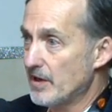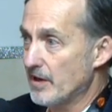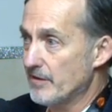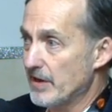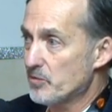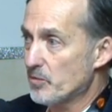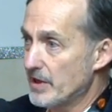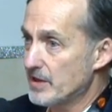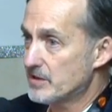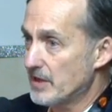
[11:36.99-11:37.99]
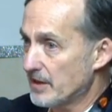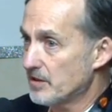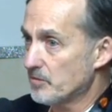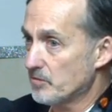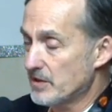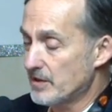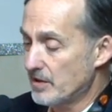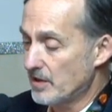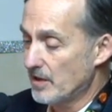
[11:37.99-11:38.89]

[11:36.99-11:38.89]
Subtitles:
event rates, that can really